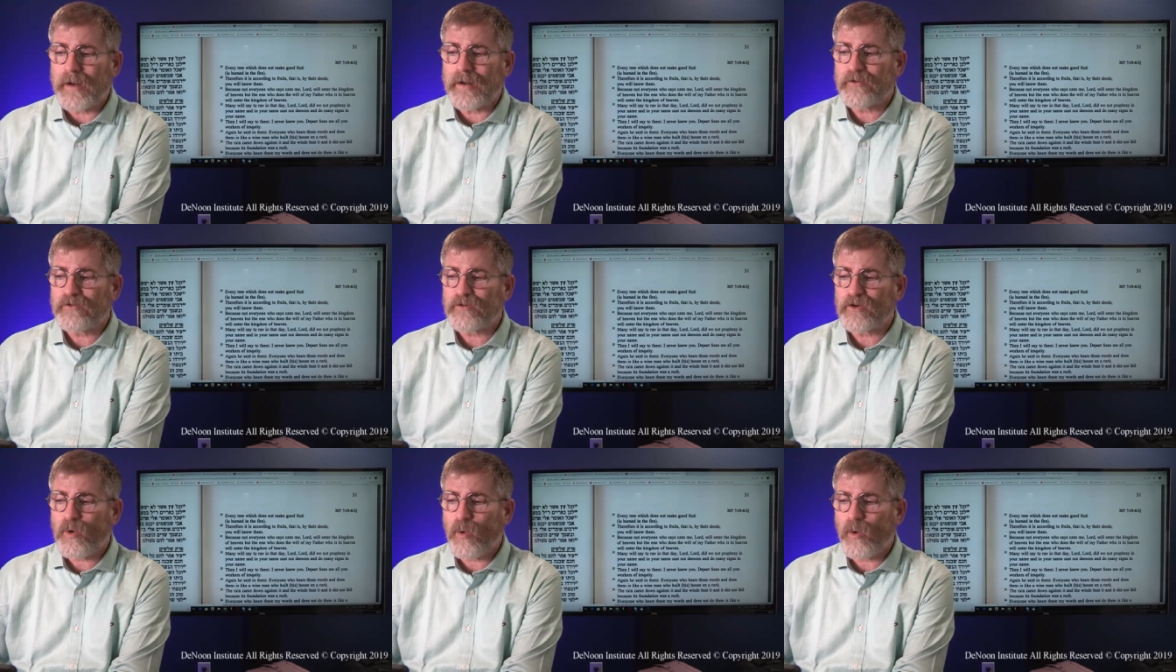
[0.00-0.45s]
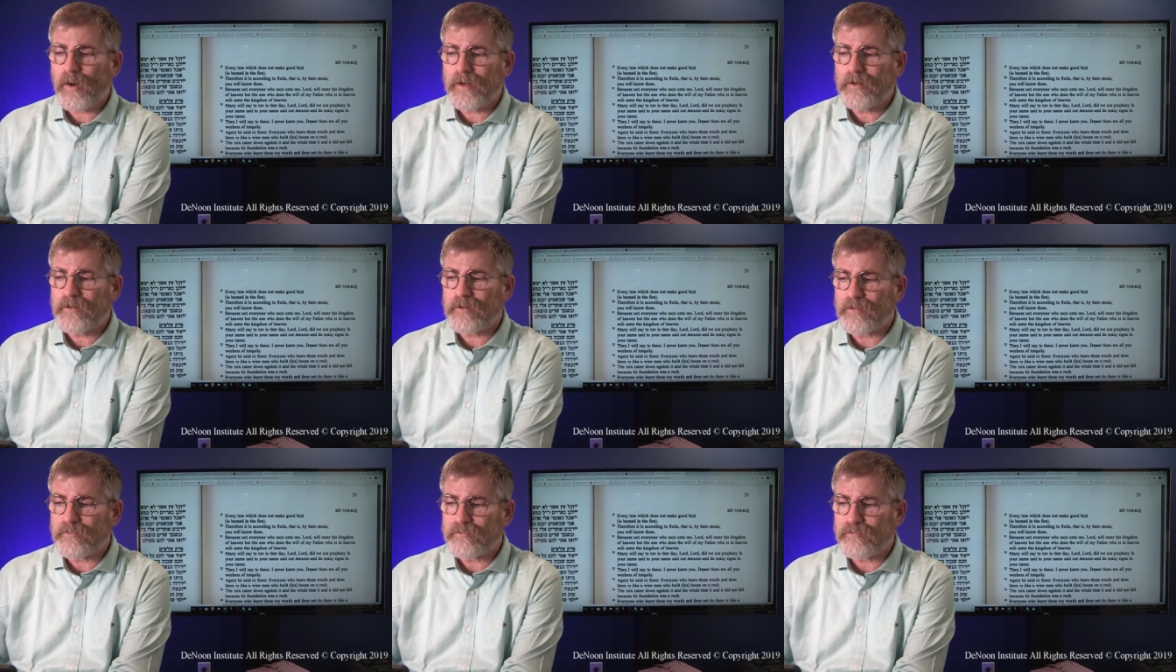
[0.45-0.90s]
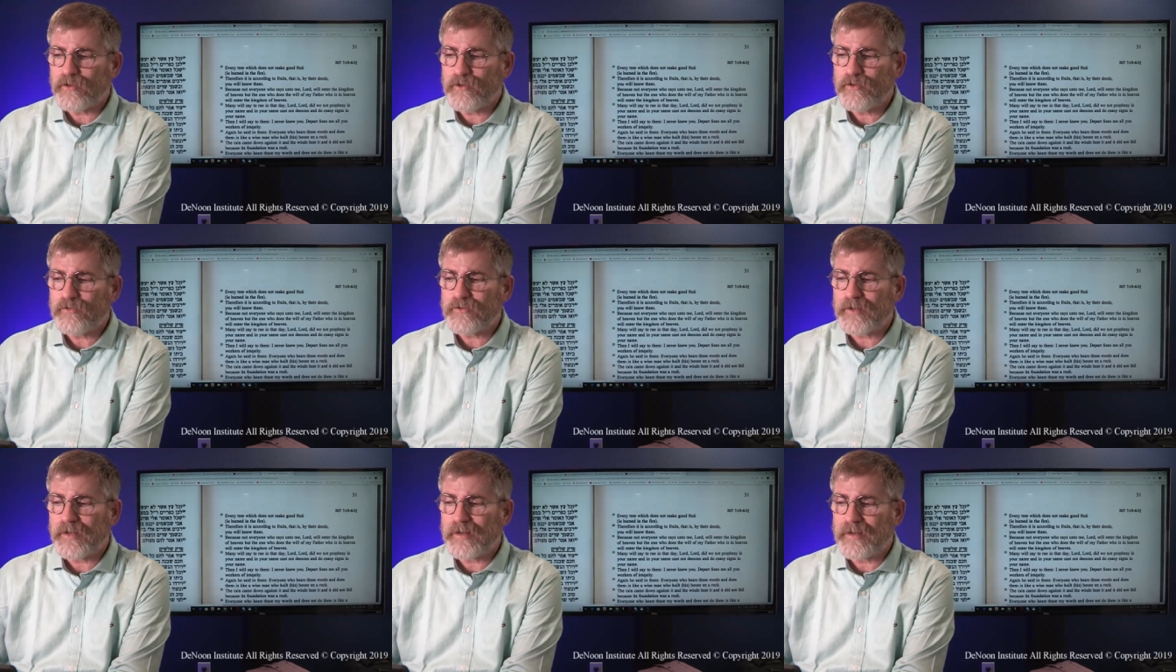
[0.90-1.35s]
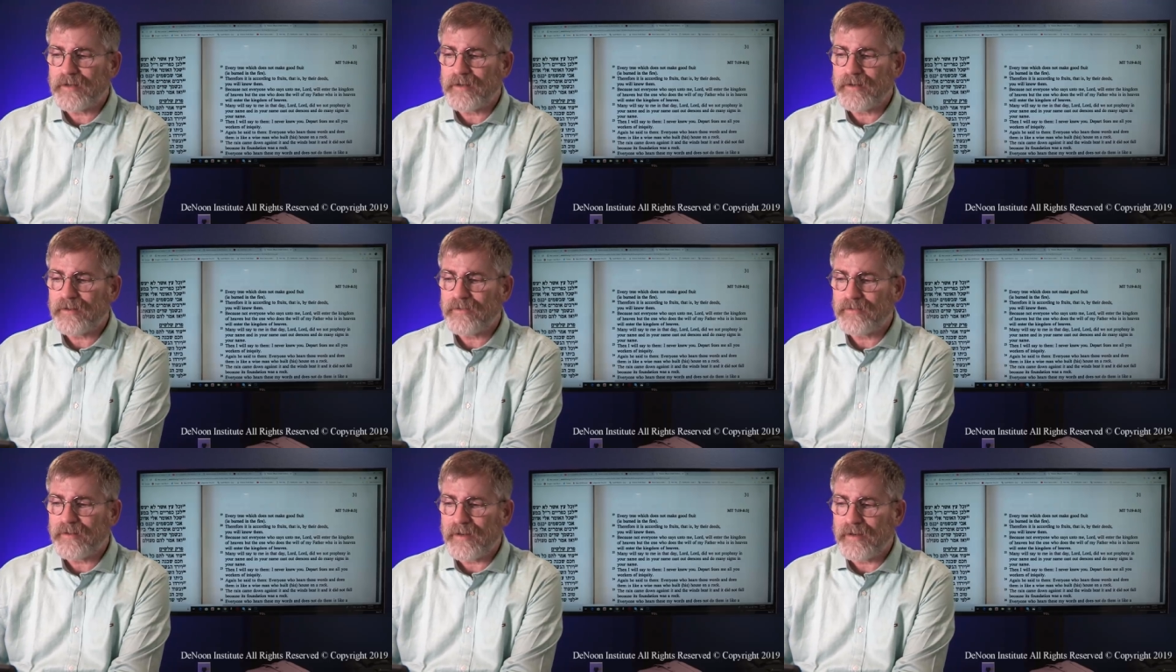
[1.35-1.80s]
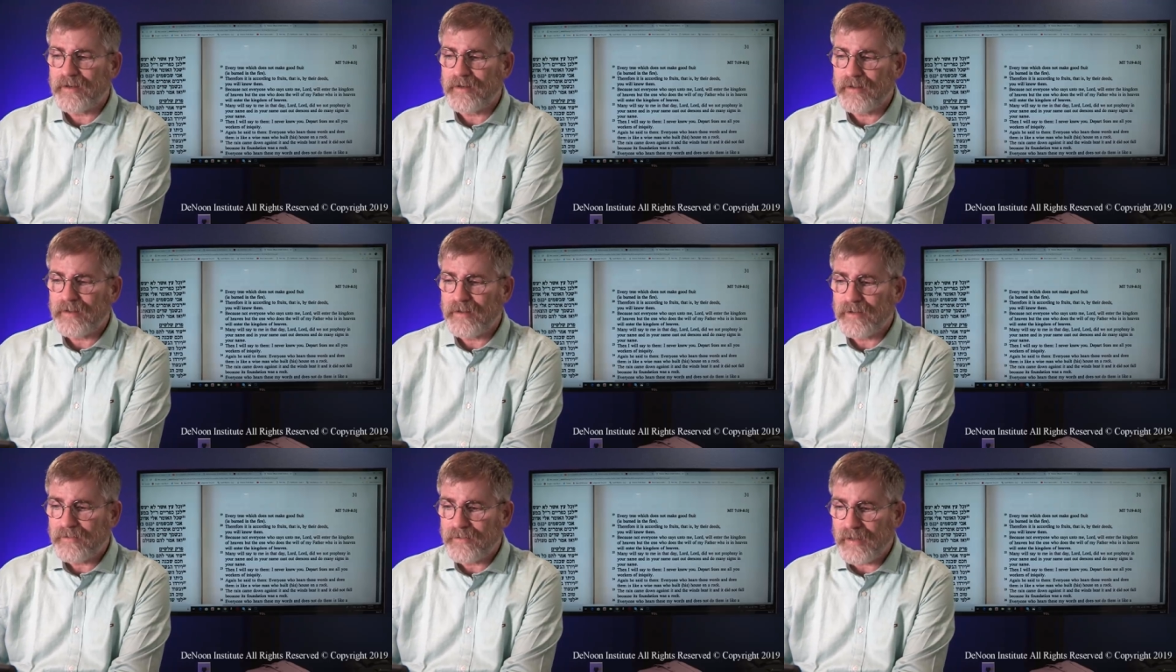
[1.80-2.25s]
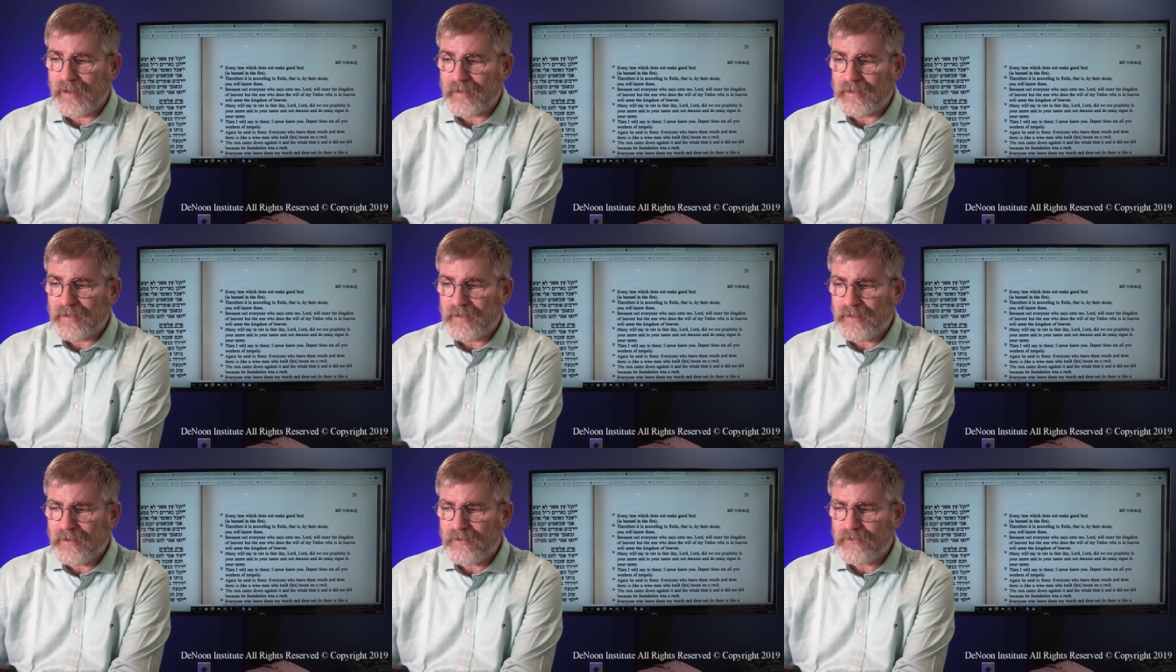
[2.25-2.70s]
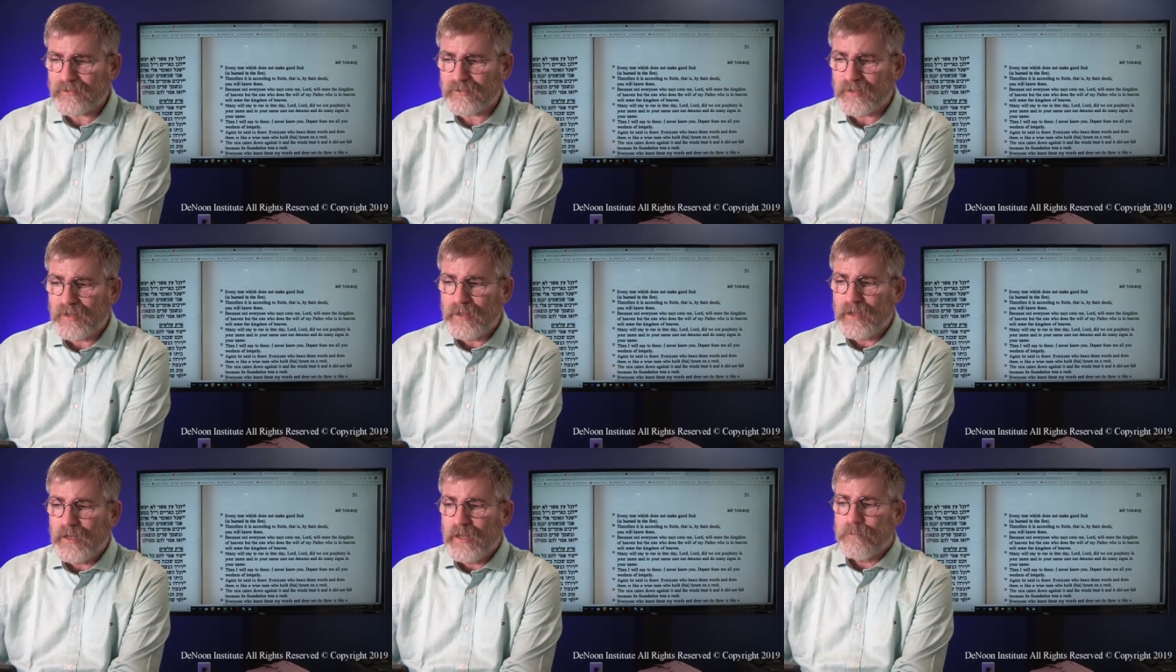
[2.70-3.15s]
it is according to the fruits that it, that it, that is.